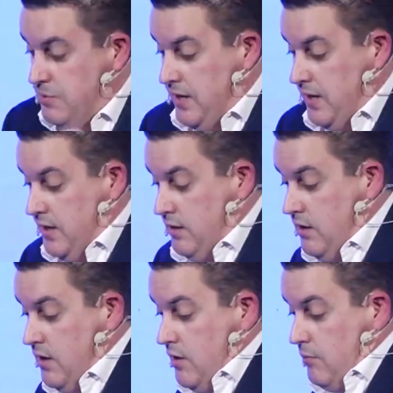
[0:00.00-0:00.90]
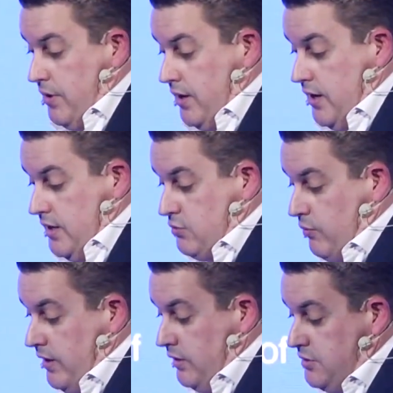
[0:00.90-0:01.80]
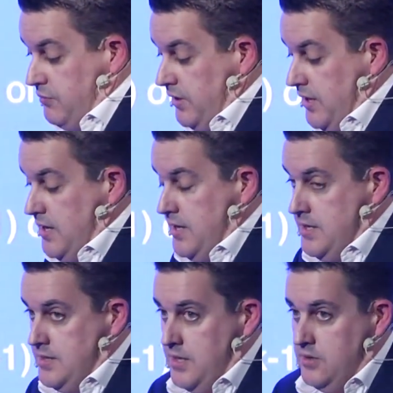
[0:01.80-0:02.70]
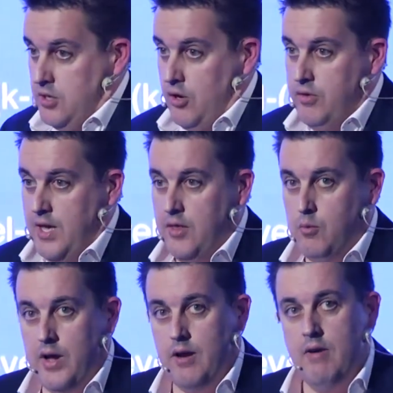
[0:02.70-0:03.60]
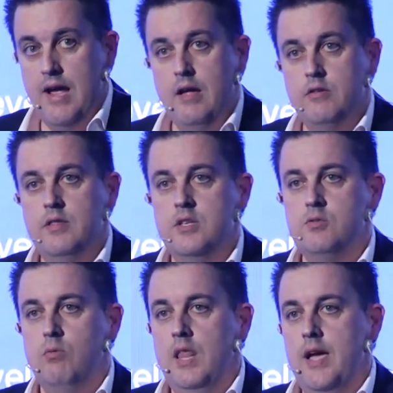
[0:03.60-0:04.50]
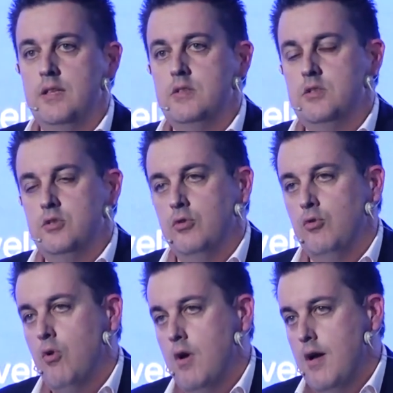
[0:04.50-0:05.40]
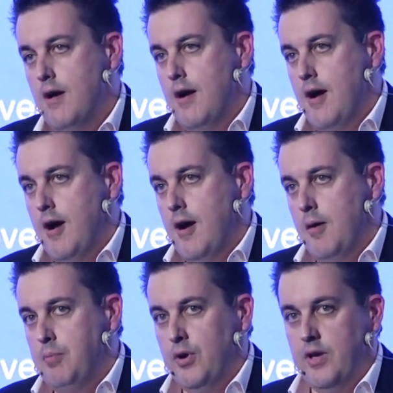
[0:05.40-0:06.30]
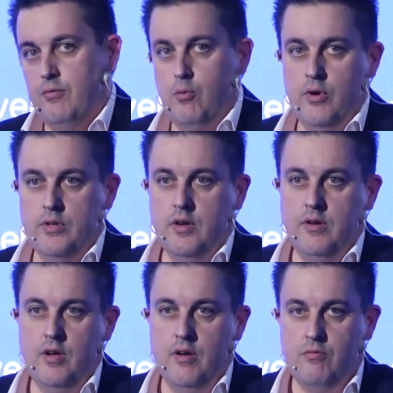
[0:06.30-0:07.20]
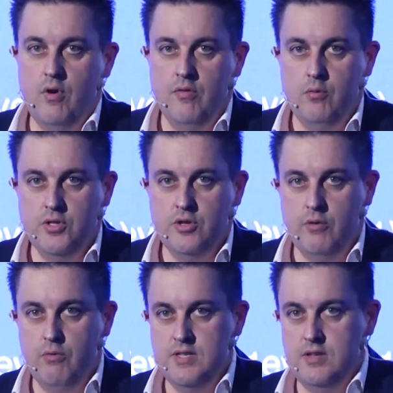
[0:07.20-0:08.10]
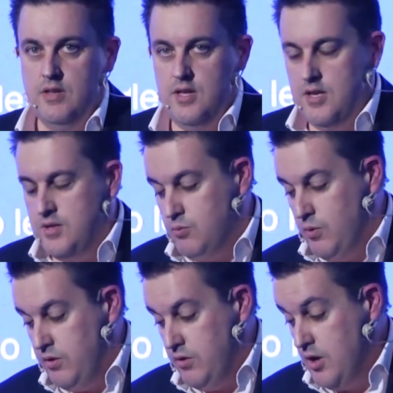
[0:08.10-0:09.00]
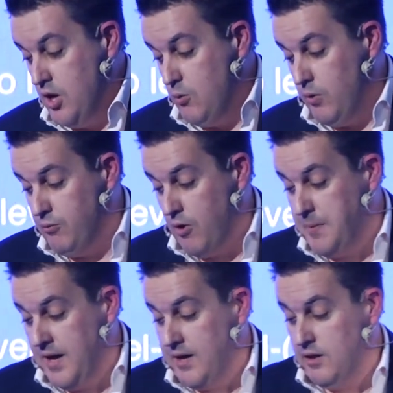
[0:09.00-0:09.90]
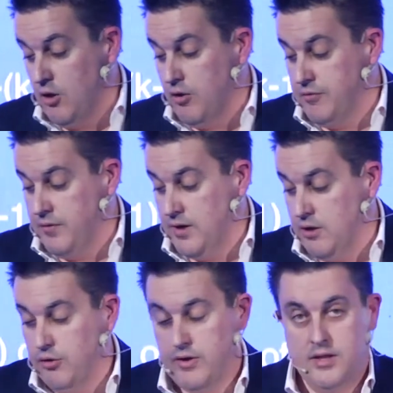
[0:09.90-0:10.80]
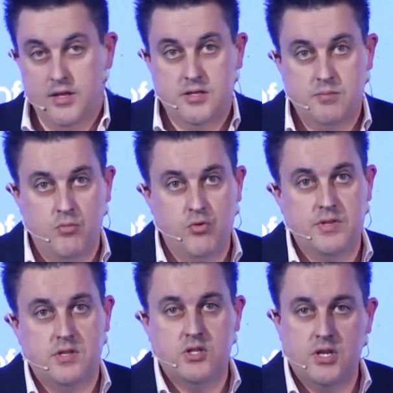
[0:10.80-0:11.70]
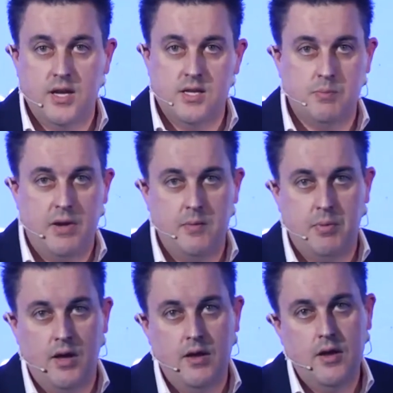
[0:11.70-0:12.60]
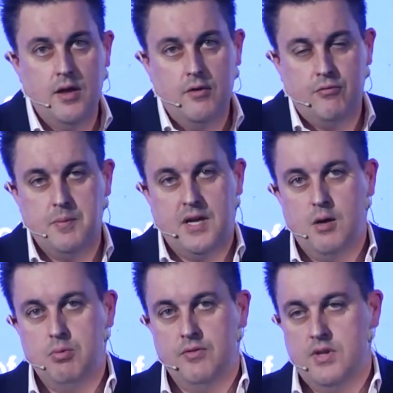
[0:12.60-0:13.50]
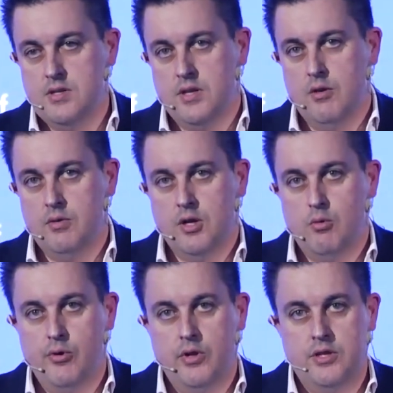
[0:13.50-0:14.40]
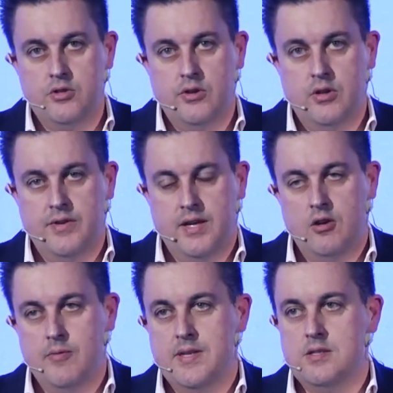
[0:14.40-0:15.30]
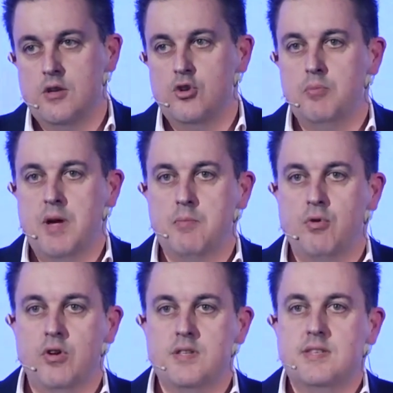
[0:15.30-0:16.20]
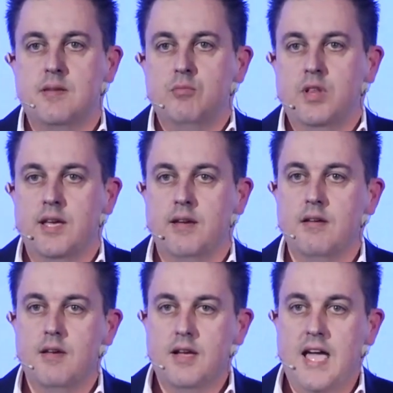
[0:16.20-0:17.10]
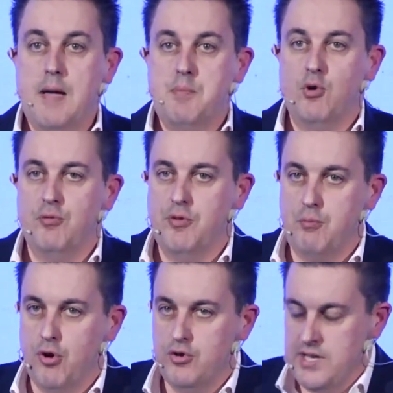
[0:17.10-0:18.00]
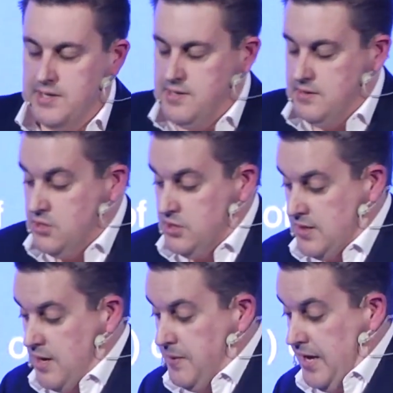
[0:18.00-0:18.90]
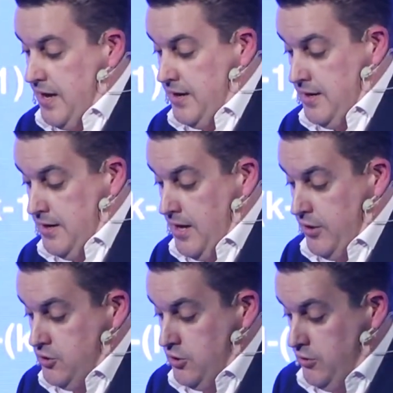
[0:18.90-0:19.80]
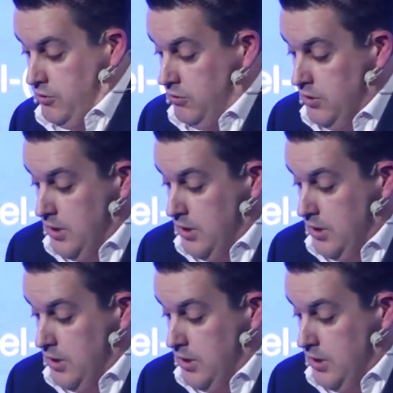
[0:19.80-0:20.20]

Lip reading: to being in, but it's relatively easy to go the other way around. And this relates to a body of work I've worked on in recent years with Robbie Akerlof, including this Movers and Shakers paper from a couple of years ago in the Quarterly Journal of Economics, and a new paper on assembling capital for projects that's just coming out in another journal